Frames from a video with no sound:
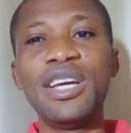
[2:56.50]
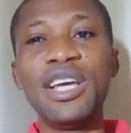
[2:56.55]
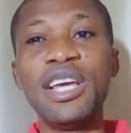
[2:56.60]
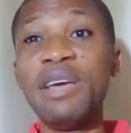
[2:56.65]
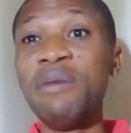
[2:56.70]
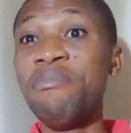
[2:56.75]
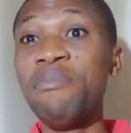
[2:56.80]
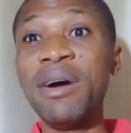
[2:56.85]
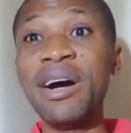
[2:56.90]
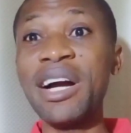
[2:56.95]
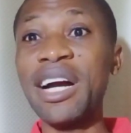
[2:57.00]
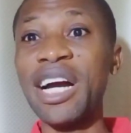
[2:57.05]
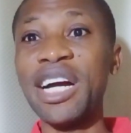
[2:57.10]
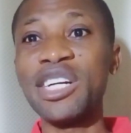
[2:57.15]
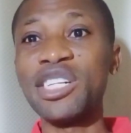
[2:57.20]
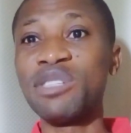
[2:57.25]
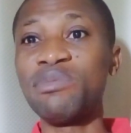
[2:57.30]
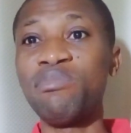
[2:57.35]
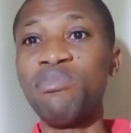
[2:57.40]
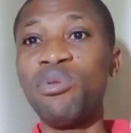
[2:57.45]
A man
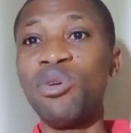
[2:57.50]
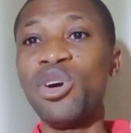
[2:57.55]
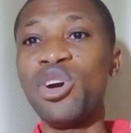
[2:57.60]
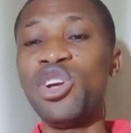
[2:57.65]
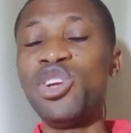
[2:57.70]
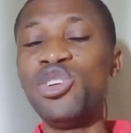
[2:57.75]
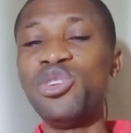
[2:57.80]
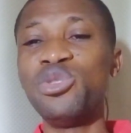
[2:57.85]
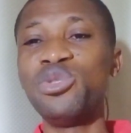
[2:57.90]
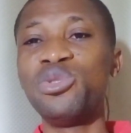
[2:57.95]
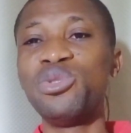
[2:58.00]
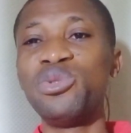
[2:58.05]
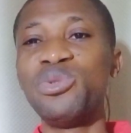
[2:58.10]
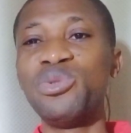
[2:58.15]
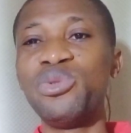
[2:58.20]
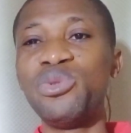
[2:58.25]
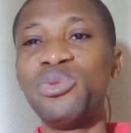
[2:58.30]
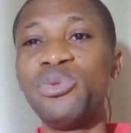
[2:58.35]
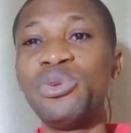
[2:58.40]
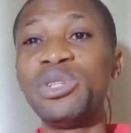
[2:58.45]
can spoil you
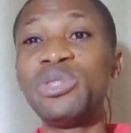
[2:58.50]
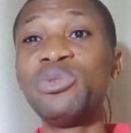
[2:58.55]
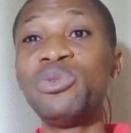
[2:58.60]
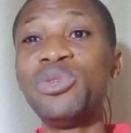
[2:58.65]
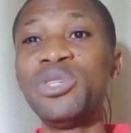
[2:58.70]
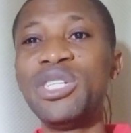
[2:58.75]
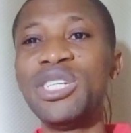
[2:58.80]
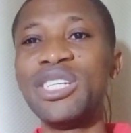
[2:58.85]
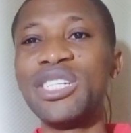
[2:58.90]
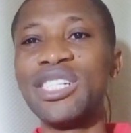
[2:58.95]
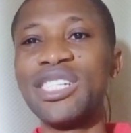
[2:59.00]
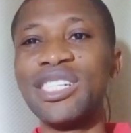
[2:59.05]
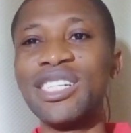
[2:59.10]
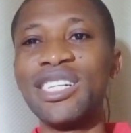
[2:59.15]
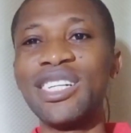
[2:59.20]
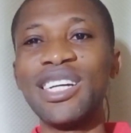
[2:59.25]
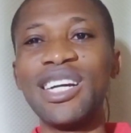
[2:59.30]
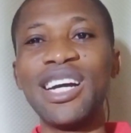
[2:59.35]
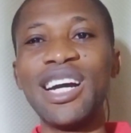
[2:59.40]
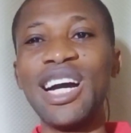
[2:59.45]
with goodies
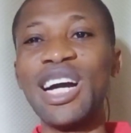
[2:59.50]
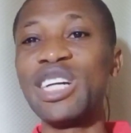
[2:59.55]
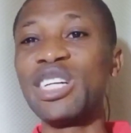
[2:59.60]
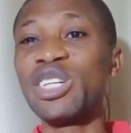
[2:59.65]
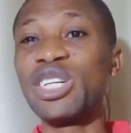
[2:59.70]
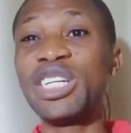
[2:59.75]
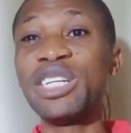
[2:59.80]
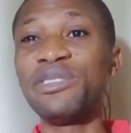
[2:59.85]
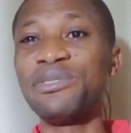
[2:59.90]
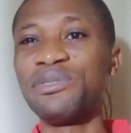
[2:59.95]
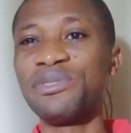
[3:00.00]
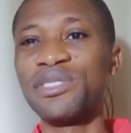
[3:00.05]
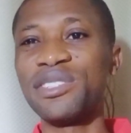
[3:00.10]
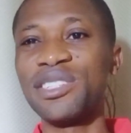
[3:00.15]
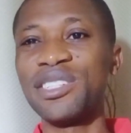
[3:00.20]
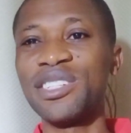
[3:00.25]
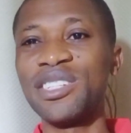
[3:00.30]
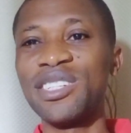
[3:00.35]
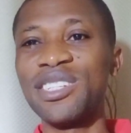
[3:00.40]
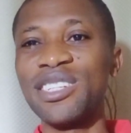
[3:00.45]
and
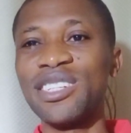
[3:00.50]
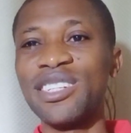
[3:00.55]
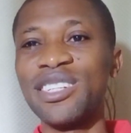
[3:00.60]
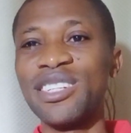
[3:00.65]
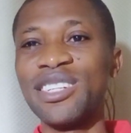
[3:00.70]
gifts,